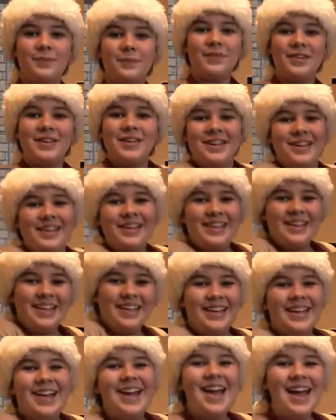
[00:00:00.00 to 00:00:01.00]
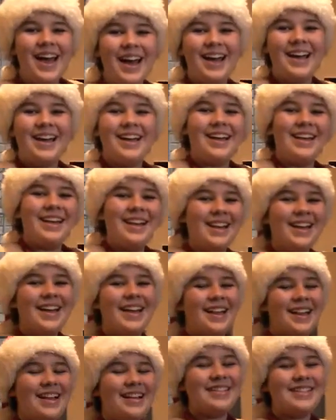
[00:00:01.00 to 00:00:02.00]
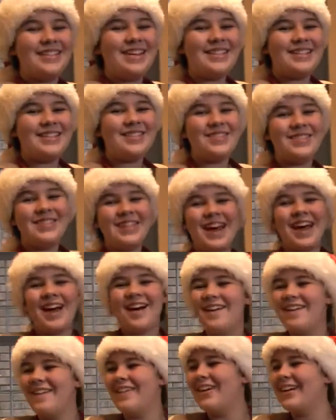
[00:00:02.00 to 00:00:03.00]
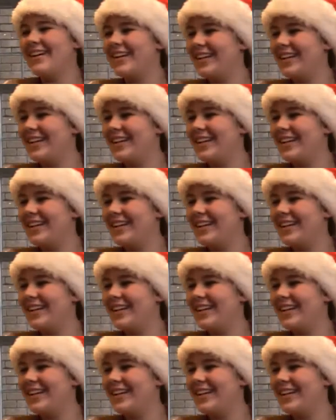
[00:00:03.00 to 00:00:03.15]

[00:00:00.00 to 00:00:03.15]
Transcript: There's lots of shell.